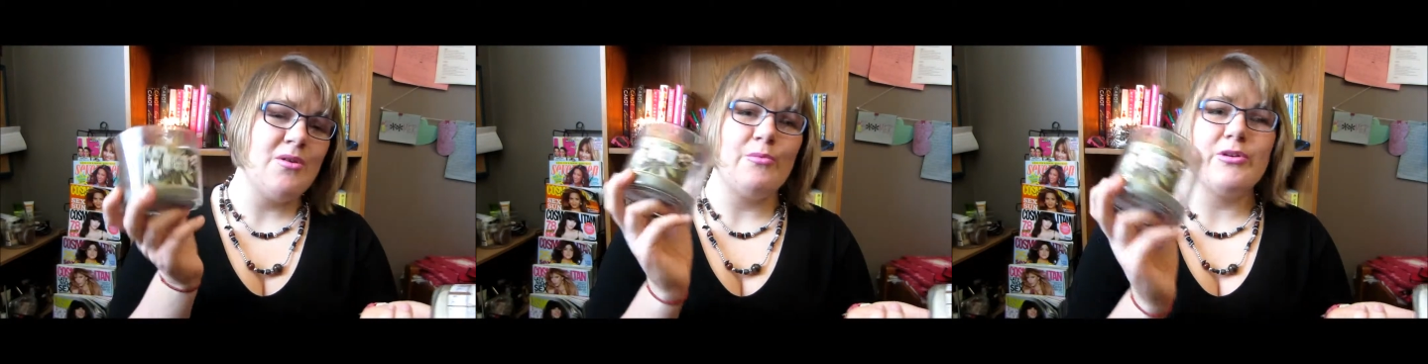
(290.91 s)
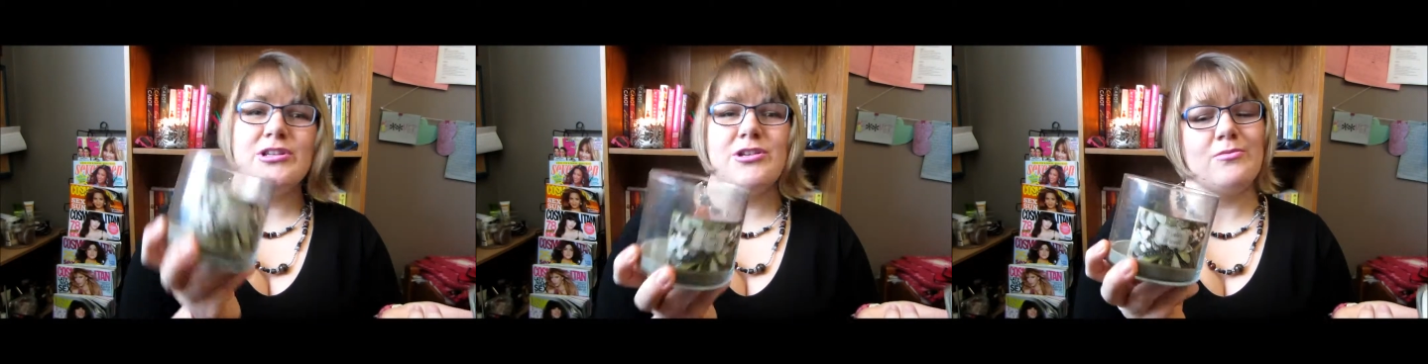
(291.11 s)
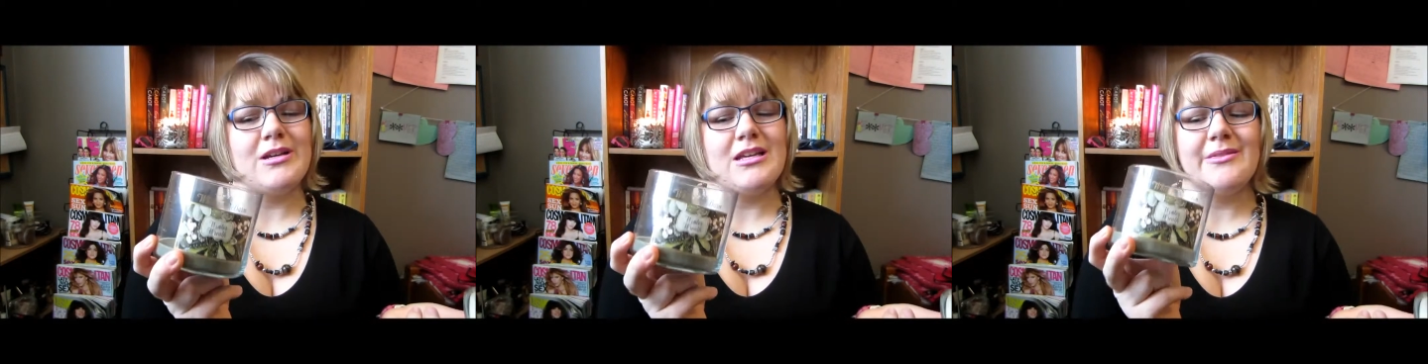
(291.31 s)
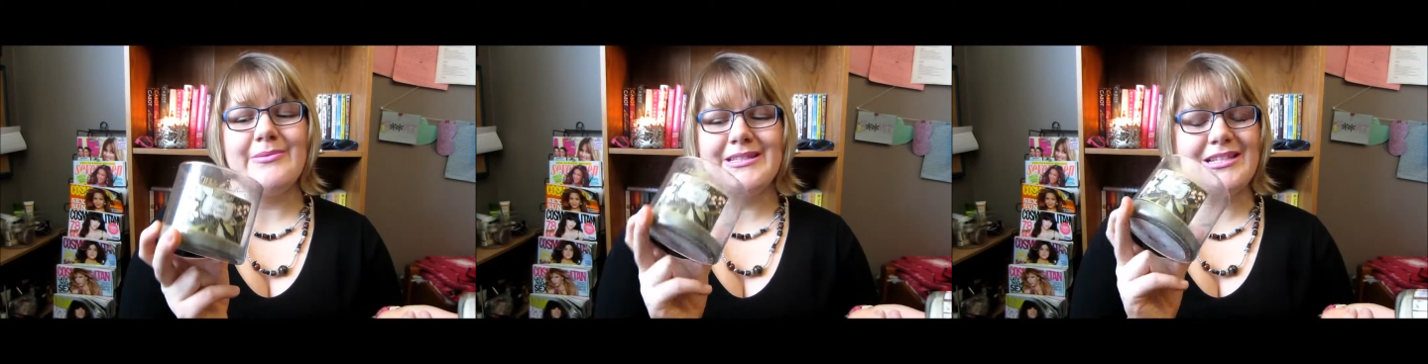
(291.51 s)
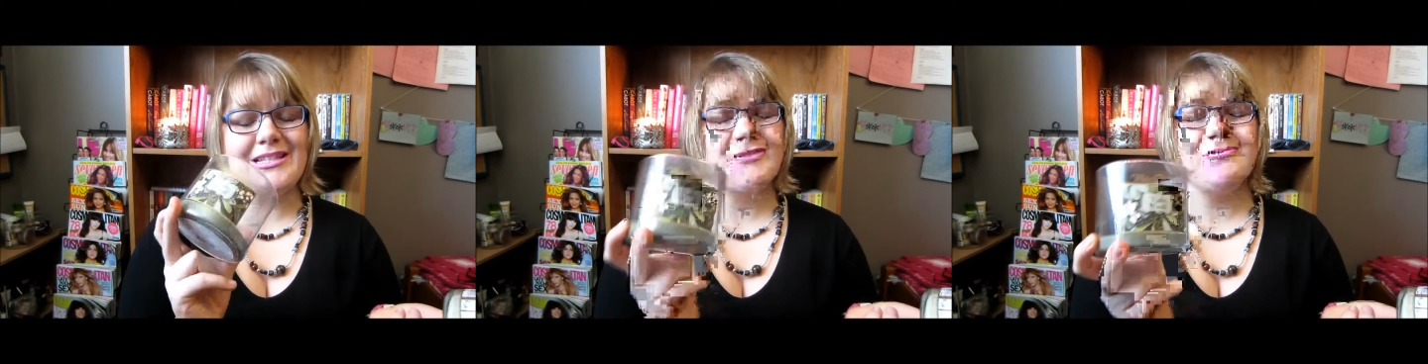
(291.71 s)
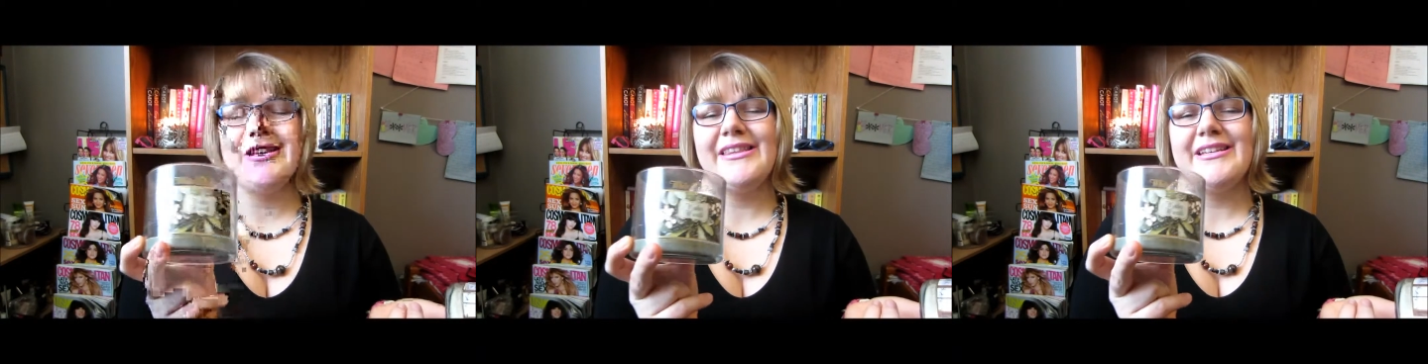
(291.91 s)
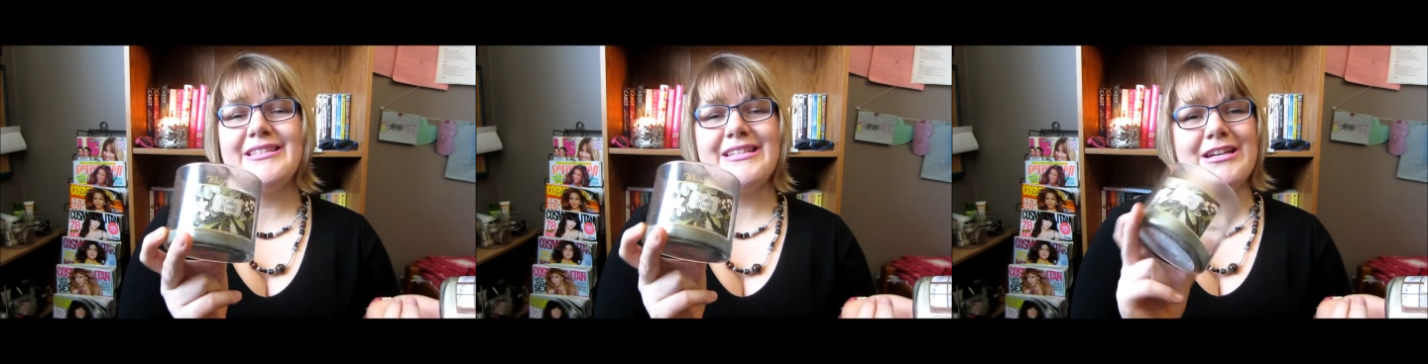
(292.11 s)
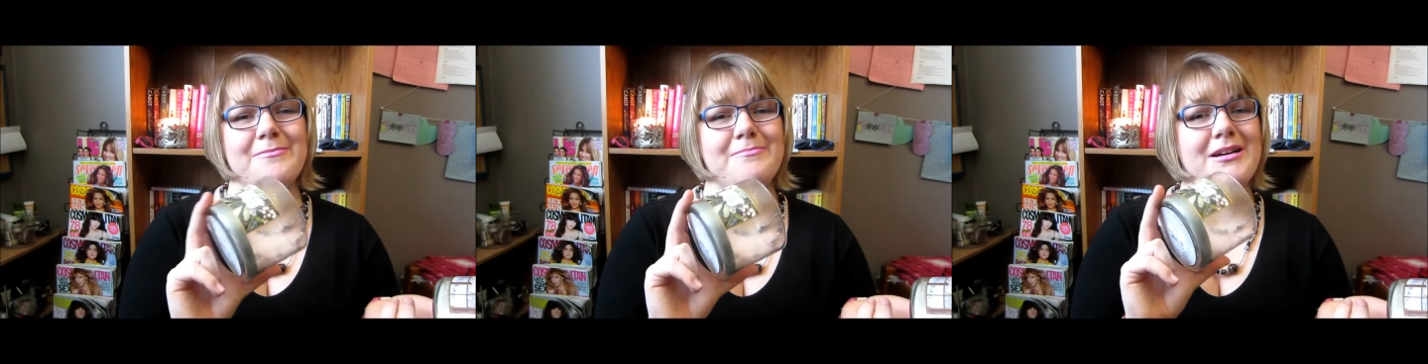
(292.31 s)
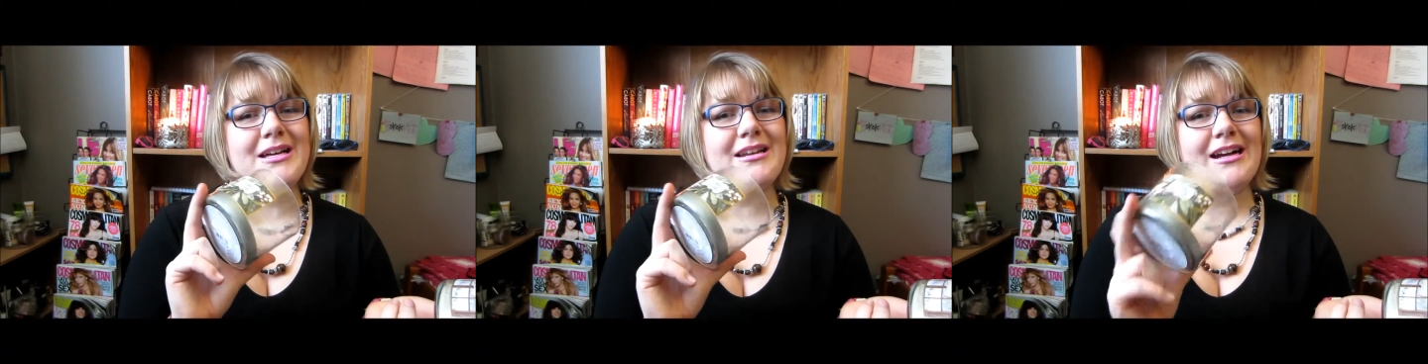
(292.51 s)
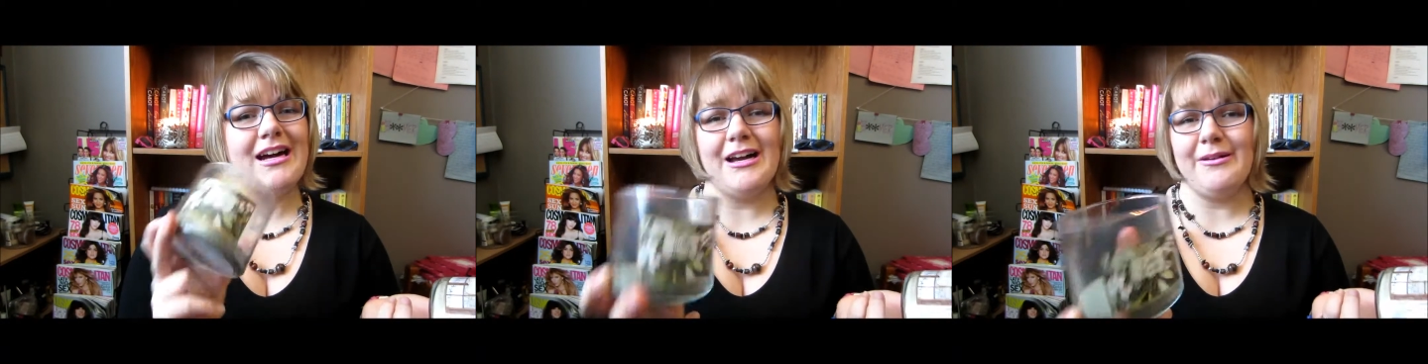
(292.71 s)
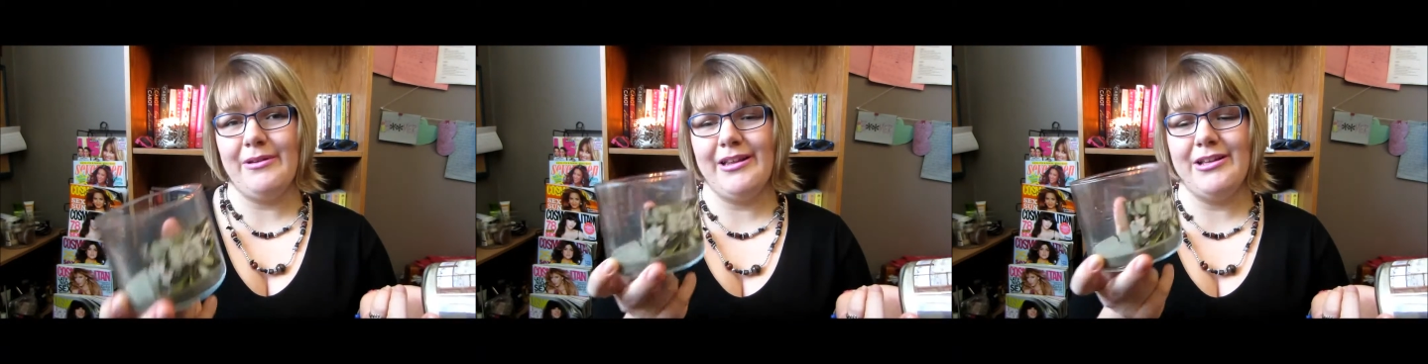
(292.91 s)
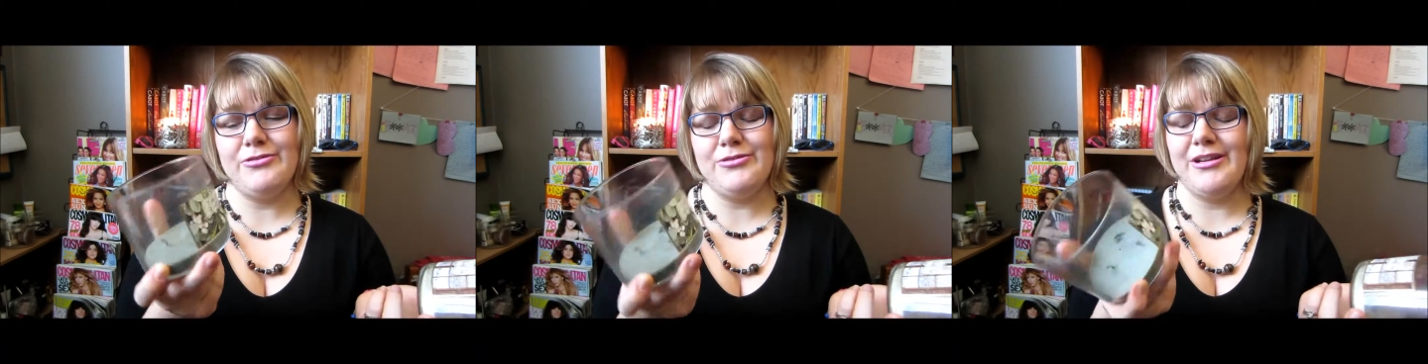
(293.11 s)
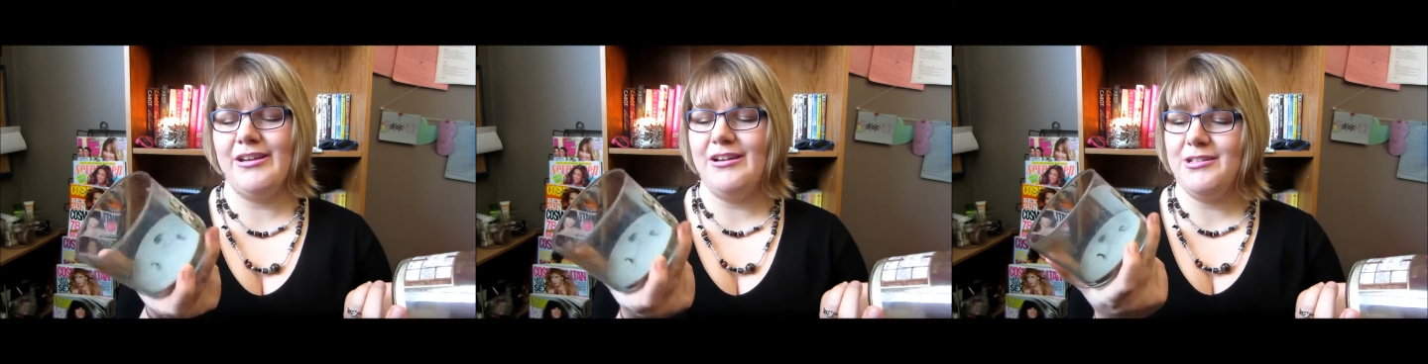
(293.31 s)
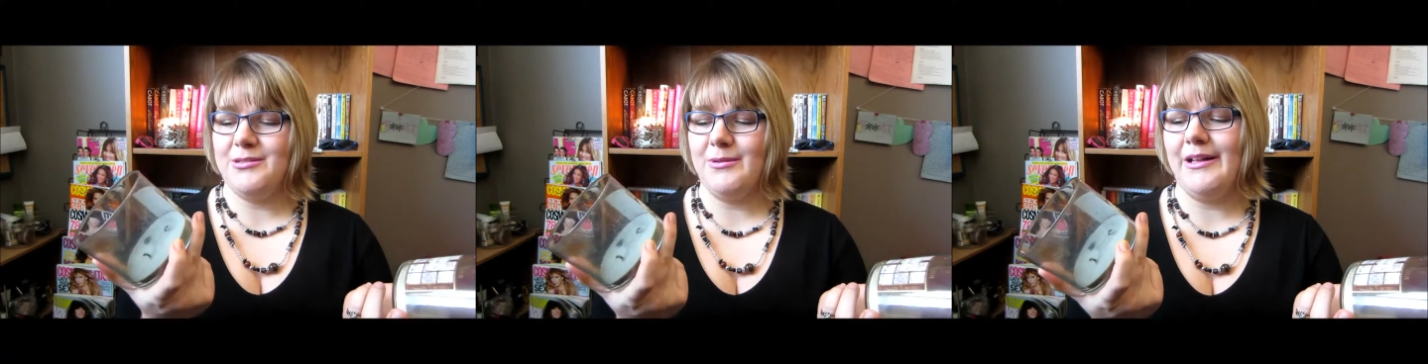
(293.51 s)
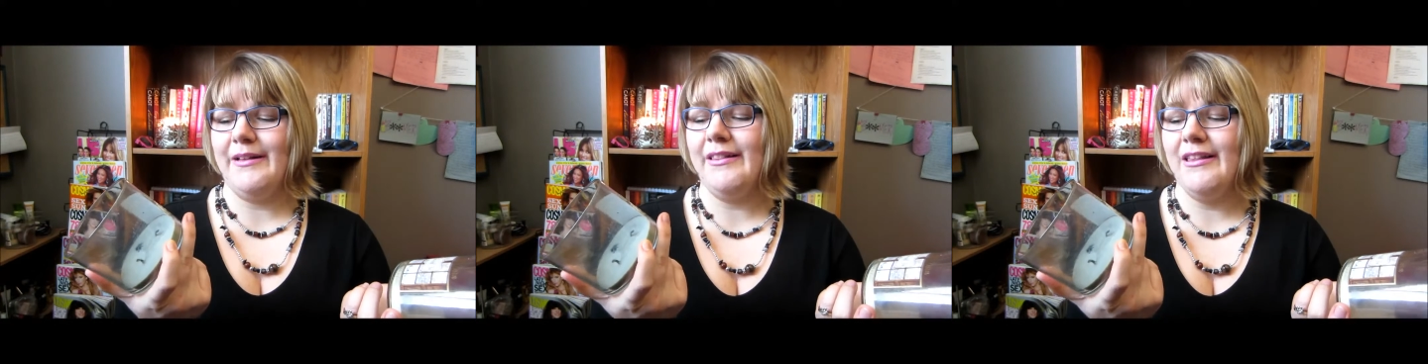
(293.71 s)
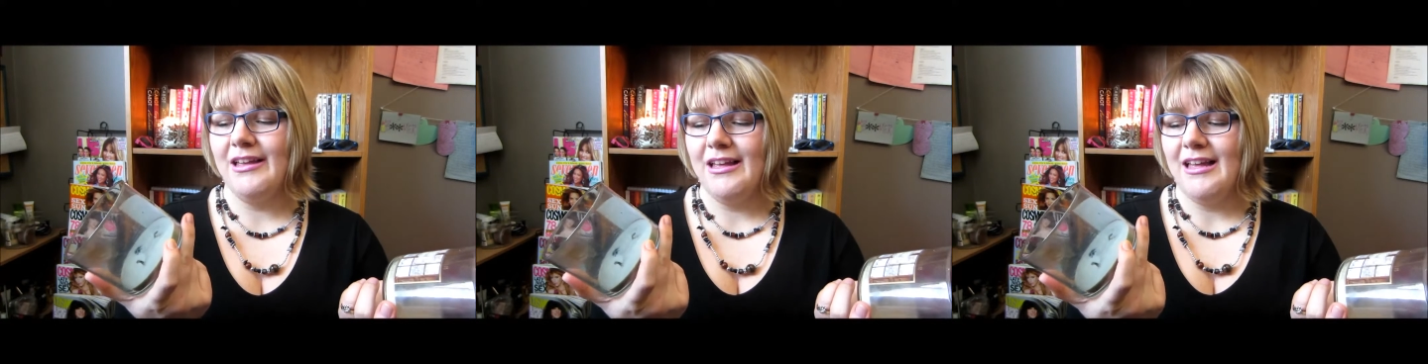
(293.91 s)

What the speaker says: Winter Wreath was a new one this year, but I really enjoyed it as well.